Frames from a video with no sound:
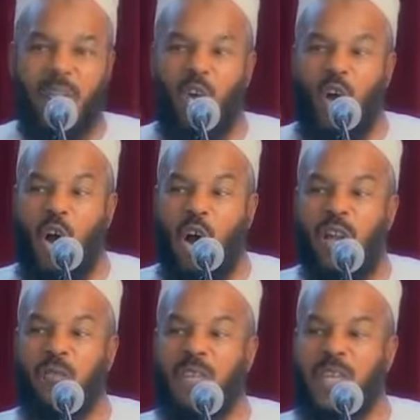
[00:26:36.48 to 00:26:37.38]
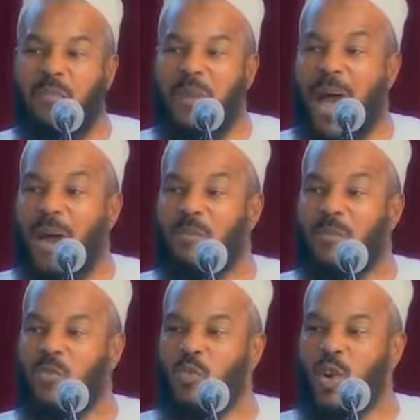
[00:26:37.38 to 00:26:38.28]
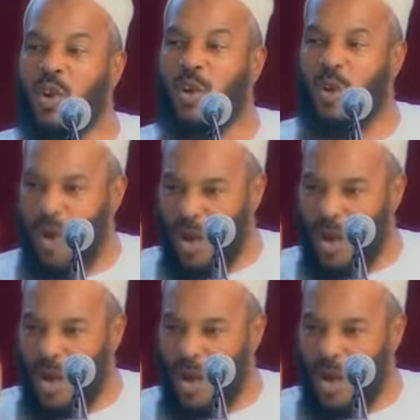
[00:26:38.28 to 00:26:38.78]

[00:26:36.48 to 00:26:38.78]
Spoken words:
that all of the imams were